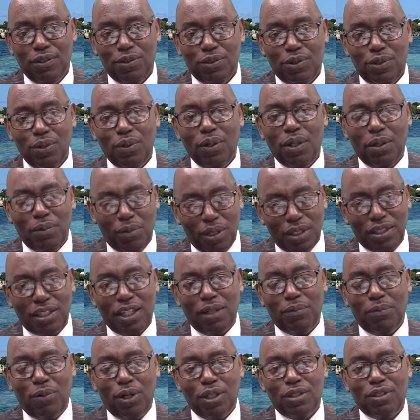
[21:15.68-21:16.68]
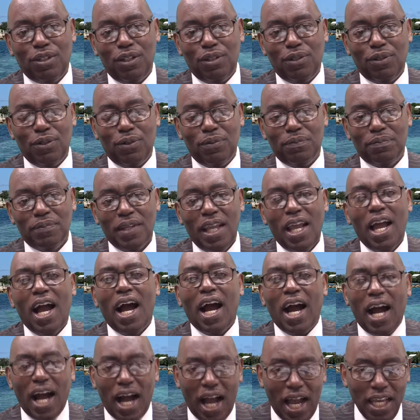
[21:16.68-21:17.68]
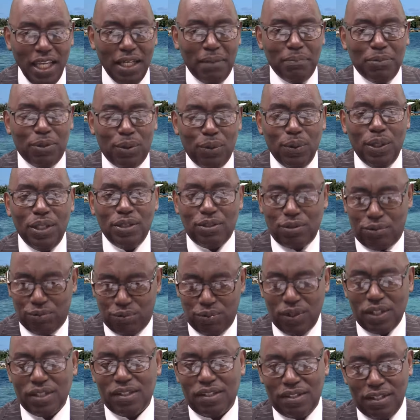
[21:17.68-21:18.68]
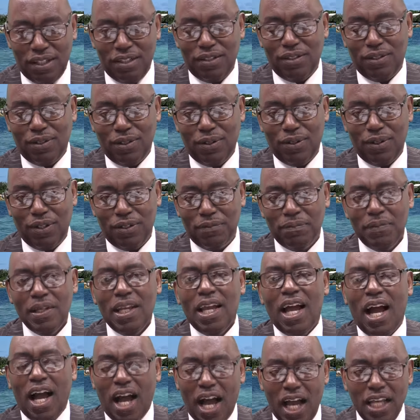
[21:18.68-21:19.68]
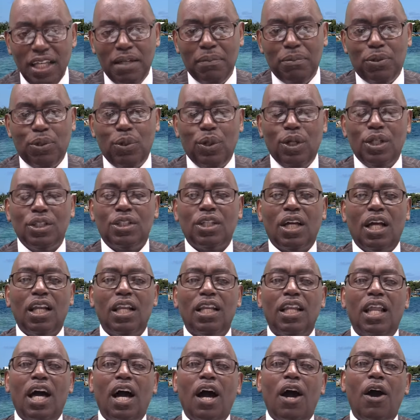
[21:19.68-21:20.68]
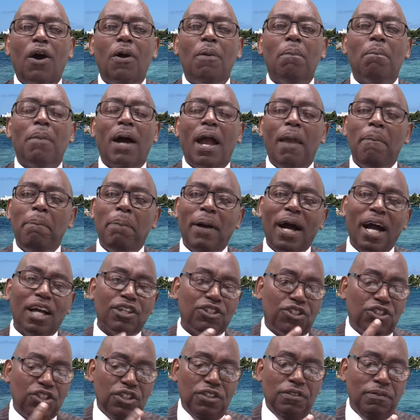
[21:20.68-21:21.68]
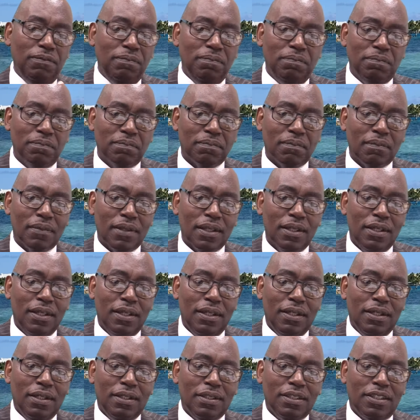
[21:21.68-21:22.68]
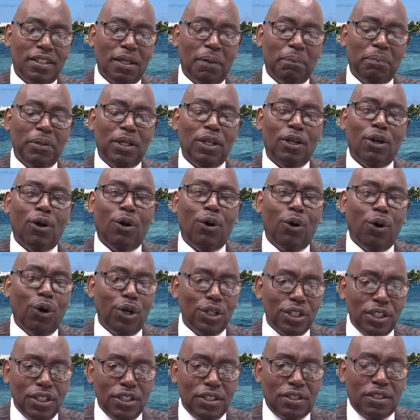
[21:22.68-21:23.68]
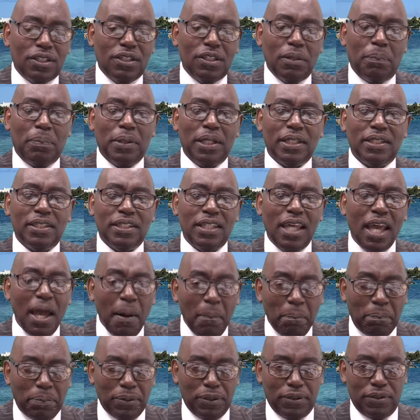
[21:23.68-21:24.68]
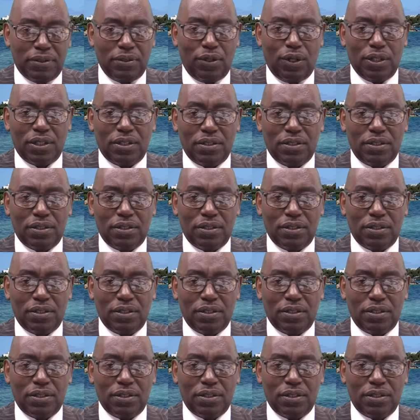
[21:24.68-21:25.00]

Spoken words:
doing what they want to do. I am going to trust in God. I am going to allow my passion to be ordered, to be tempered